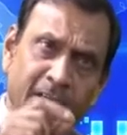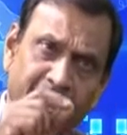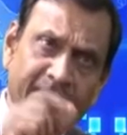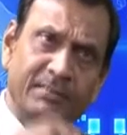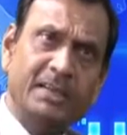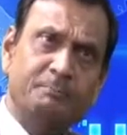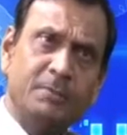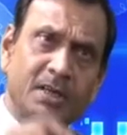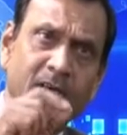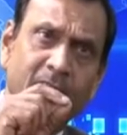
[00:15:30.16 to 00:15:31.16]
develop
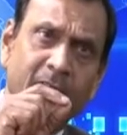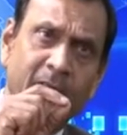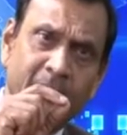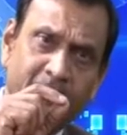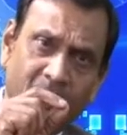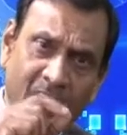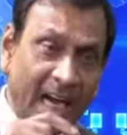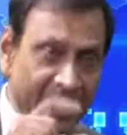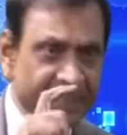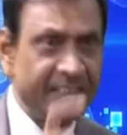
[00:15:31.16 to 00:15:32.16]
or
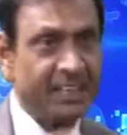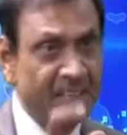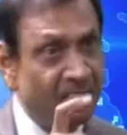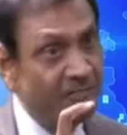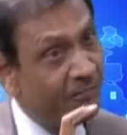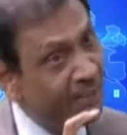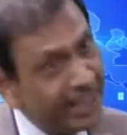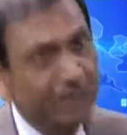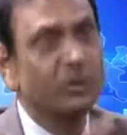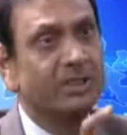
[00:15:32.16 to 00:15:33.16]
architect a
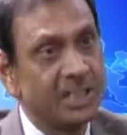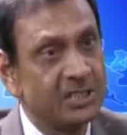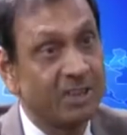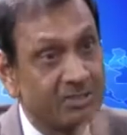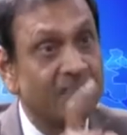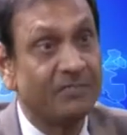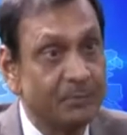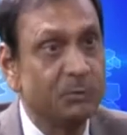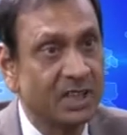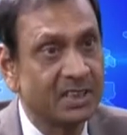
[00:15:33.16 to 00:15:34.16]
very good structural
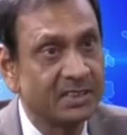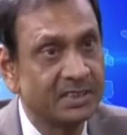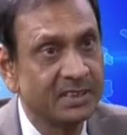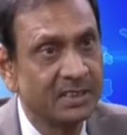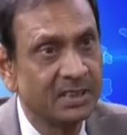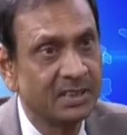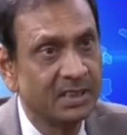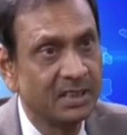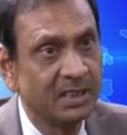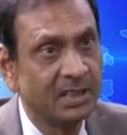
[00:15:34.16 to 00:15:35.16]
framework
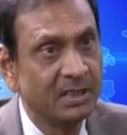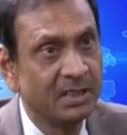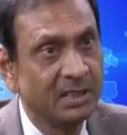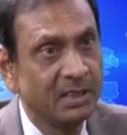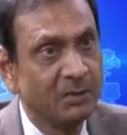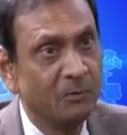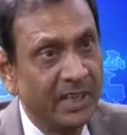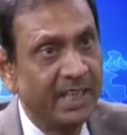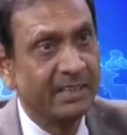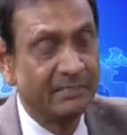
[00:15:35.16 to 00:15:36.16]

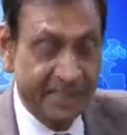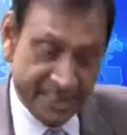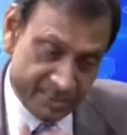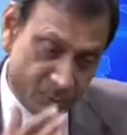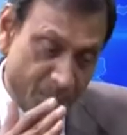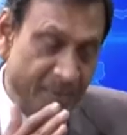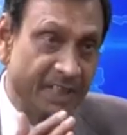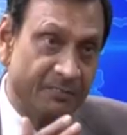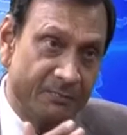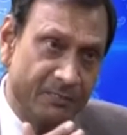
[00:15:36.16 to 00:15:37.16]
where there should be
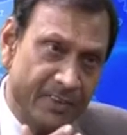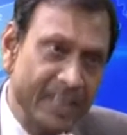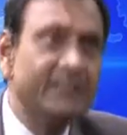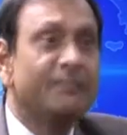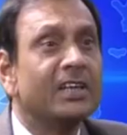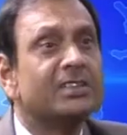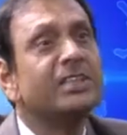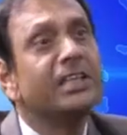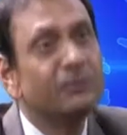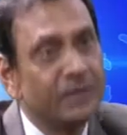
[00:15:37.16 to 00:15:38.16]
a really
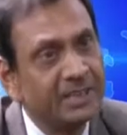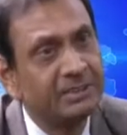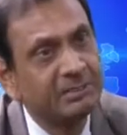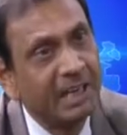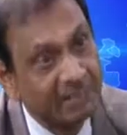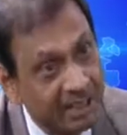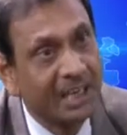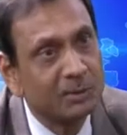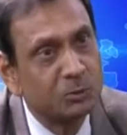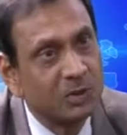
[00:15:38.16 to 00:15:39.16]
functioning unit at the
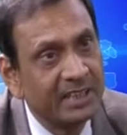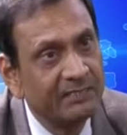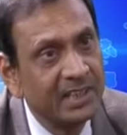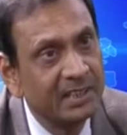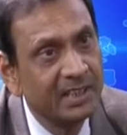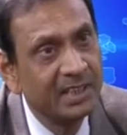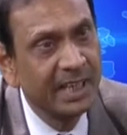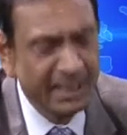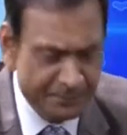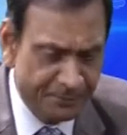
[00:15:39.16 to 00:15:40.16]
grassroots level.
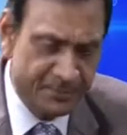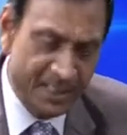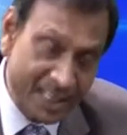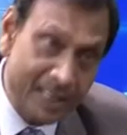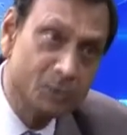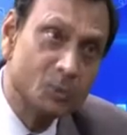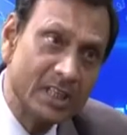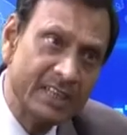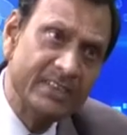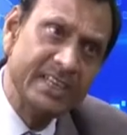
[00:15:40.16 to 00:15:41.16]
If the grassroots
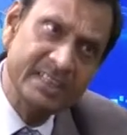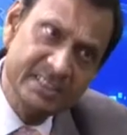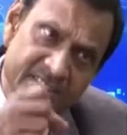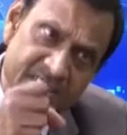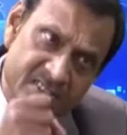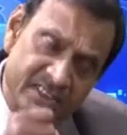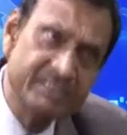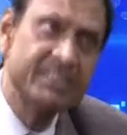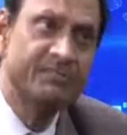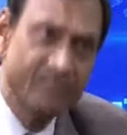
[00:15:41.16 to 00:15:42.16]
level is
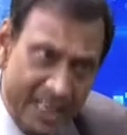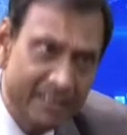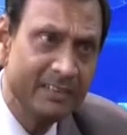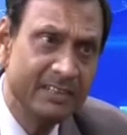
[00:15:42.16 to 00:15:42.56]
strengthened well